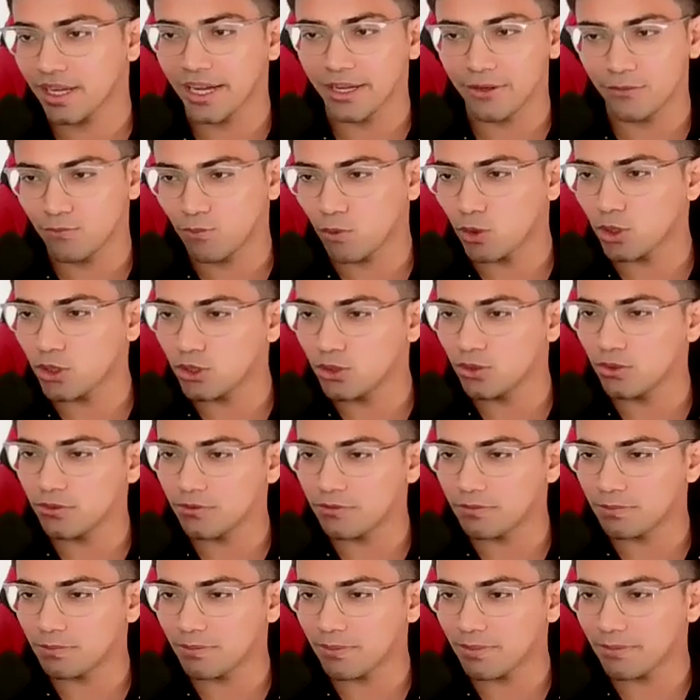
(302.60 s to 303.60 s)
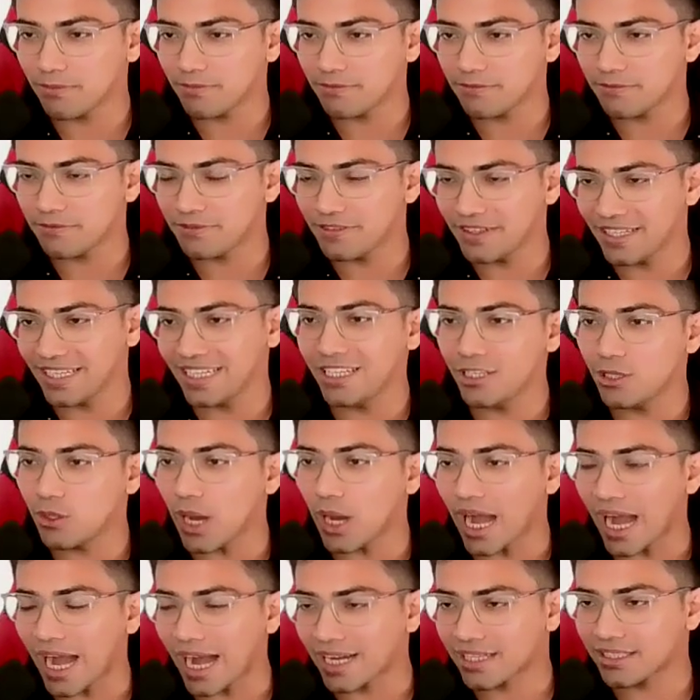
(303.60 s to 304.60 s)
And what do you feel you
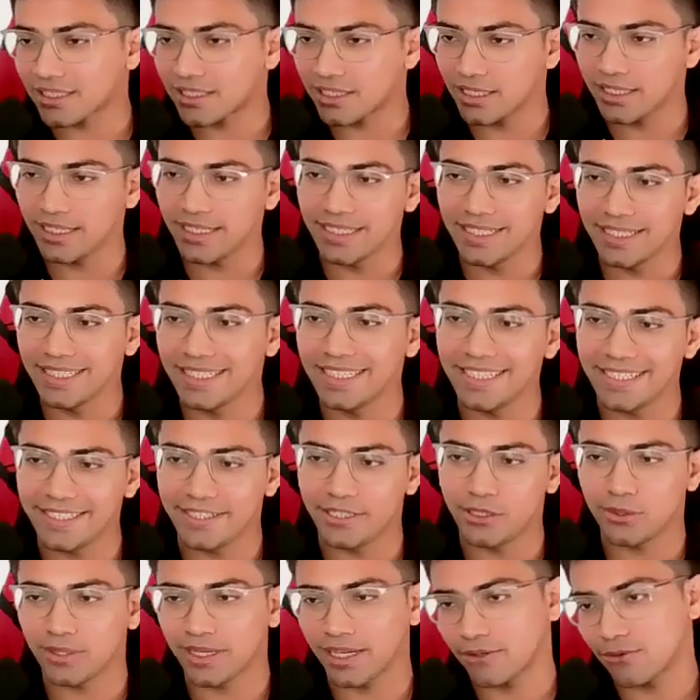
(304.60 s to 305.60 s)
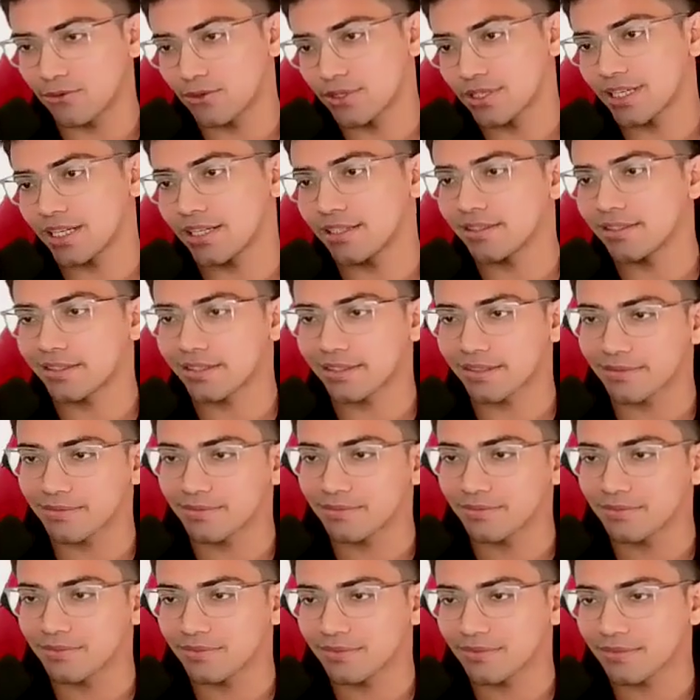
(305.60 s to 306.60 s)
actually need to get results?
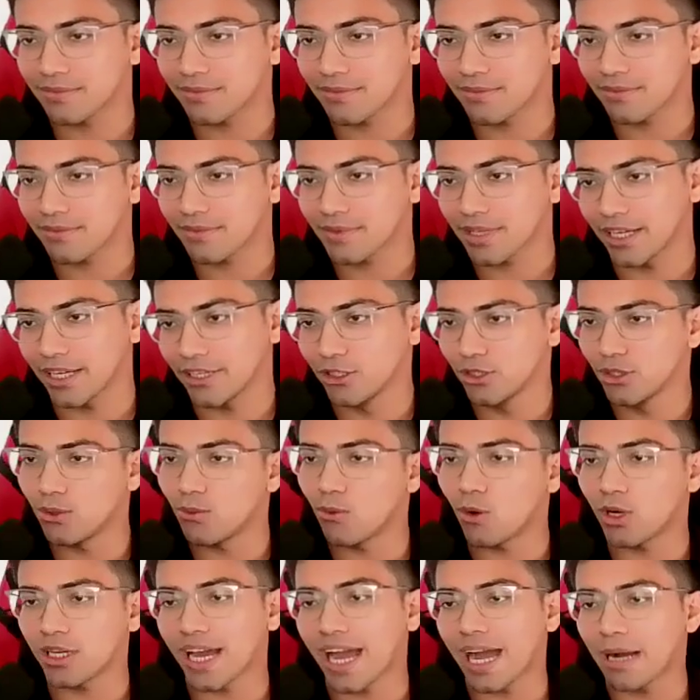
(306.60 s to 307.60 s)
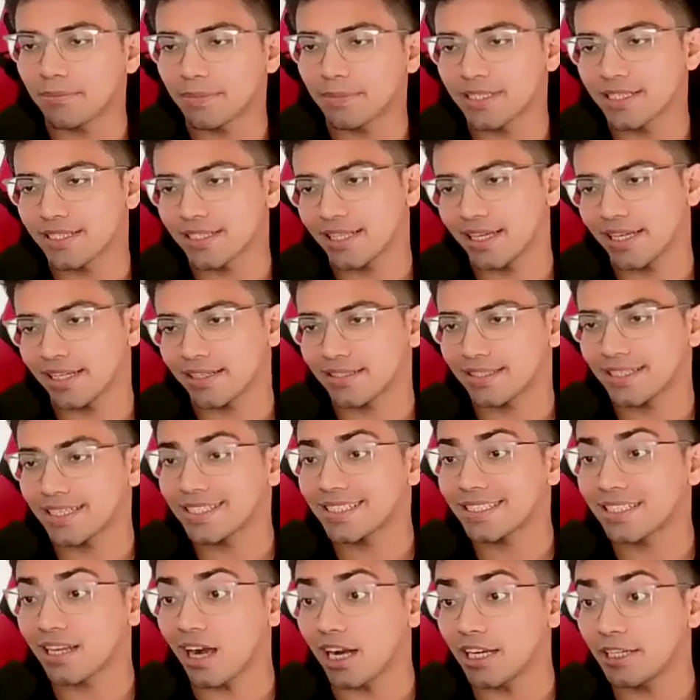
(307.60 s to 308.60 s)
And you know what happens next? They
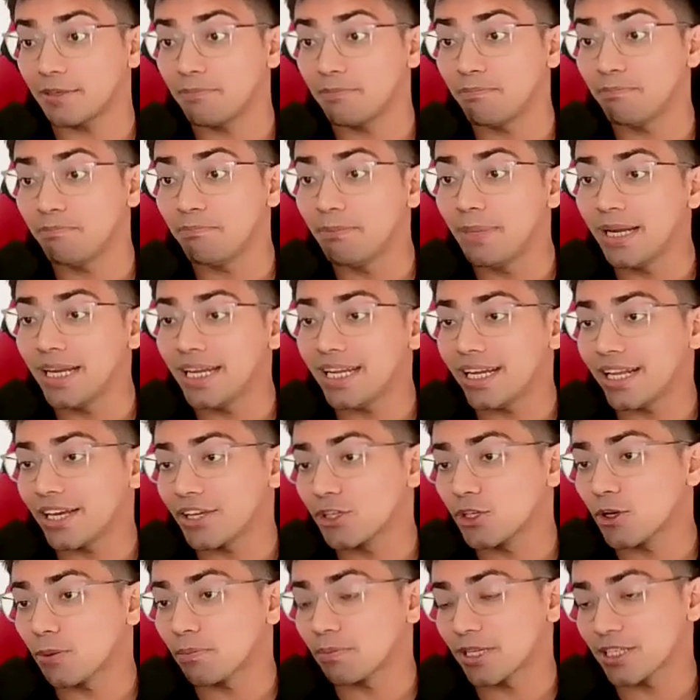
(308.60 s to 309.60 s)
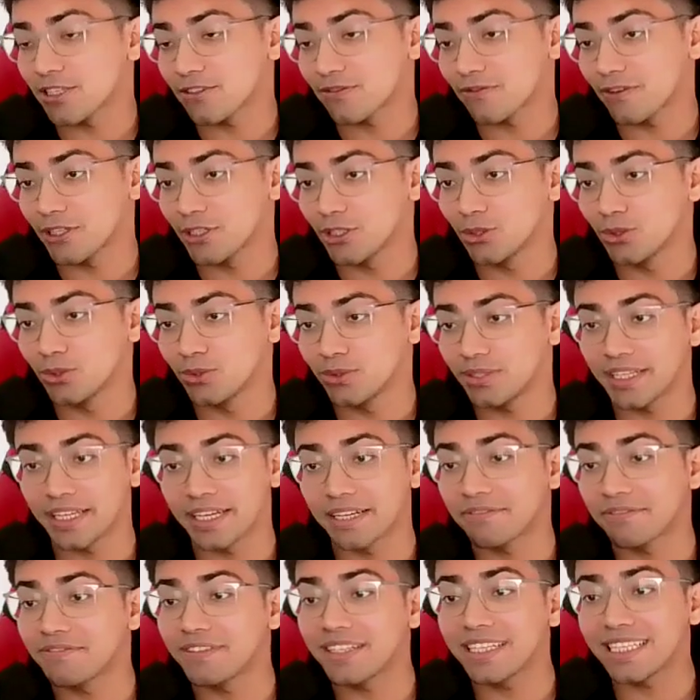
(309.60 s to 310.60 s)
start building your pitch for you. They
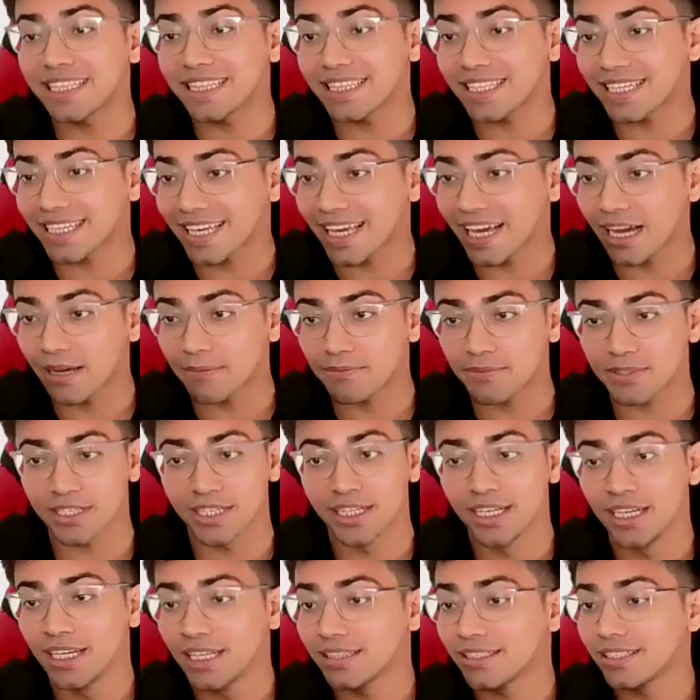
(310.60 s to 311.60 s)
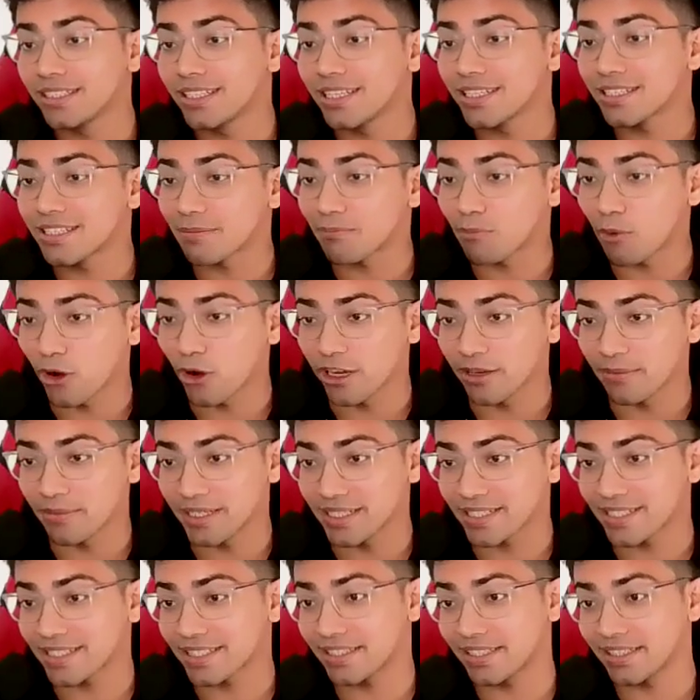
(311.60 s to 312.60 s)
reveal the gaps, the
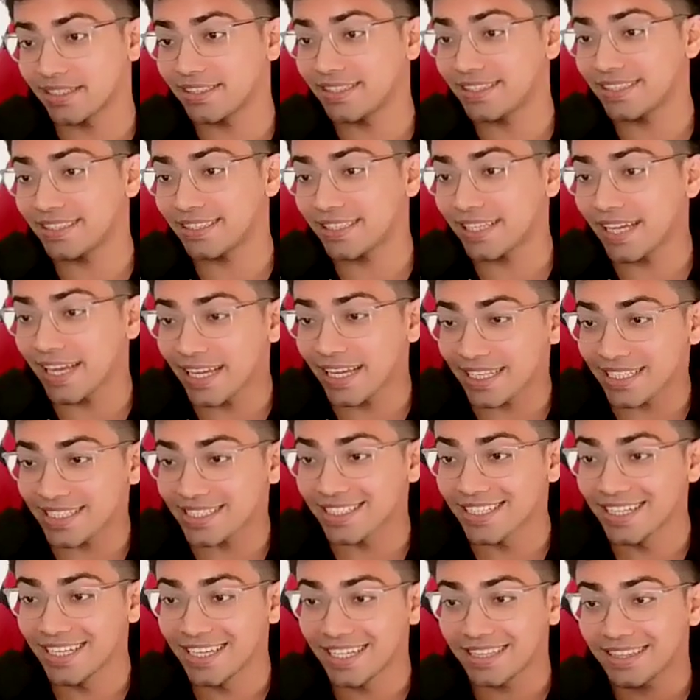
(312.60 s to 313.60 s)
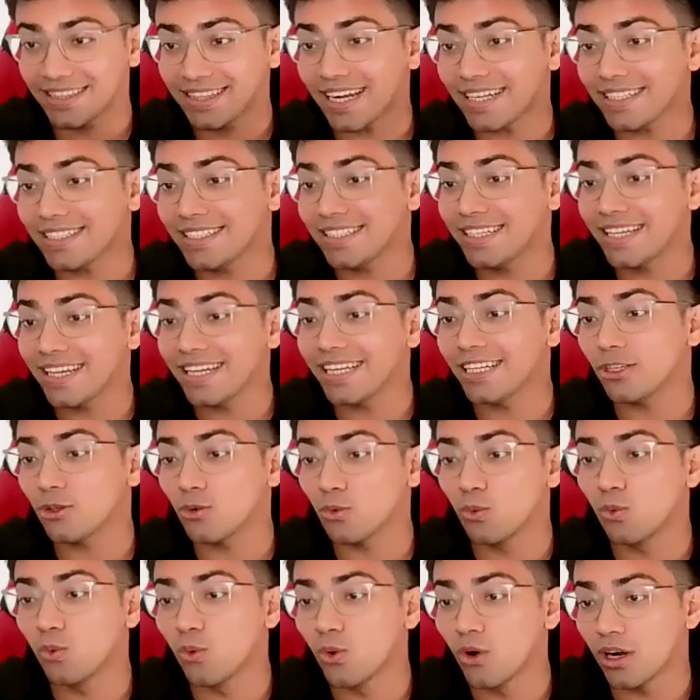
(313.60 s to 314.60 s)
disappointments, the things that didn't
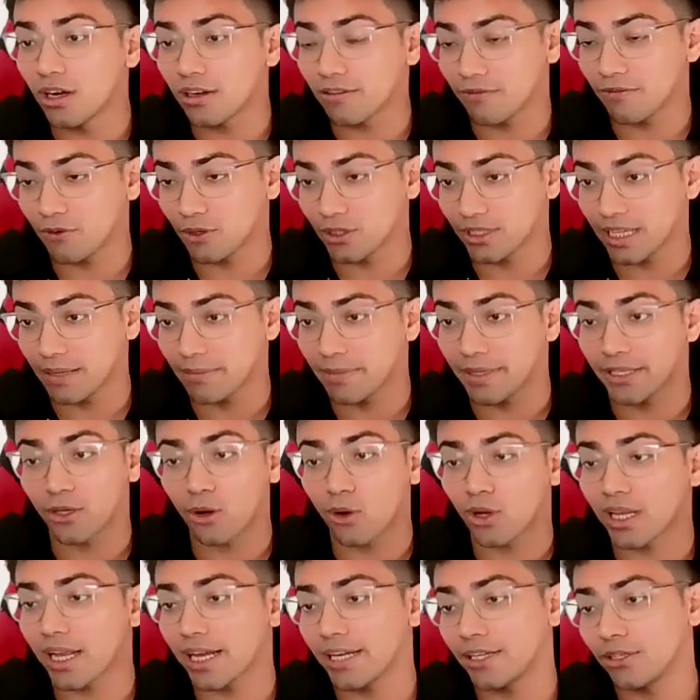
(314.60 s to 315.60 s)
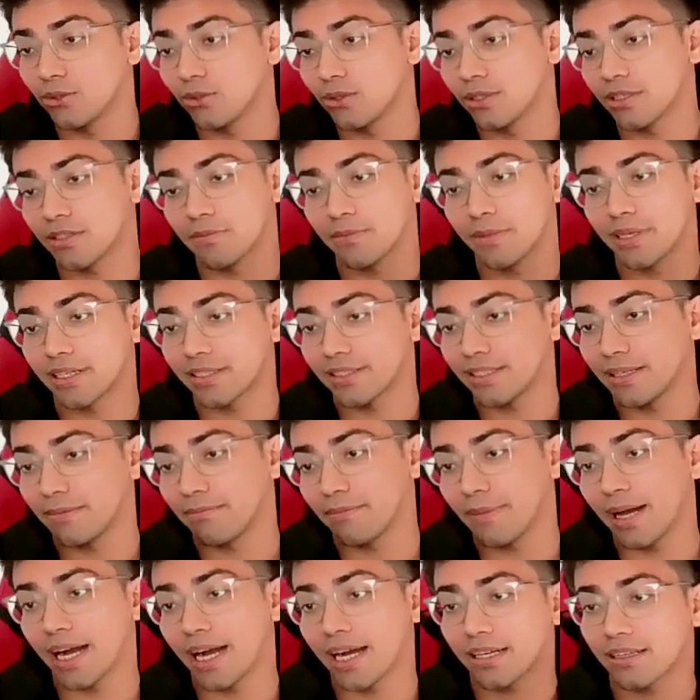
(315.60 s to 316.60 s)
work for them. And all I do is mirror
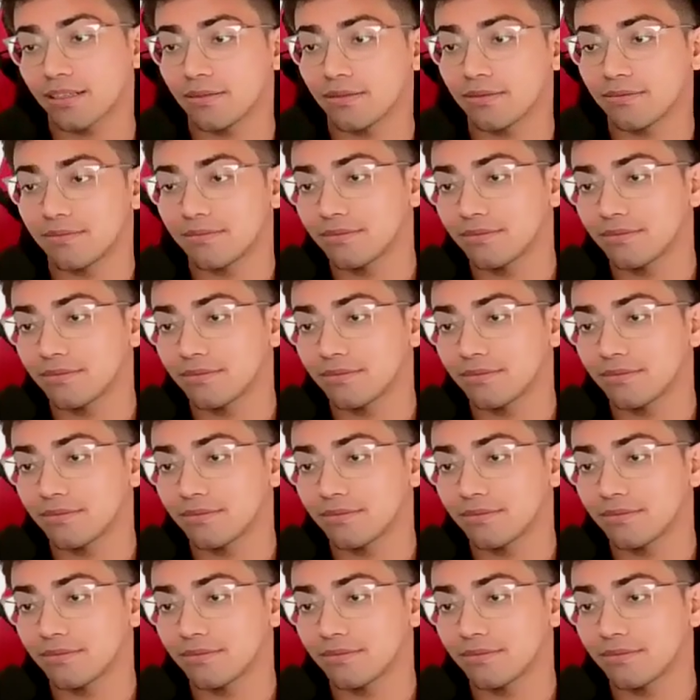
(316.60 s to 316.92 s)
them back.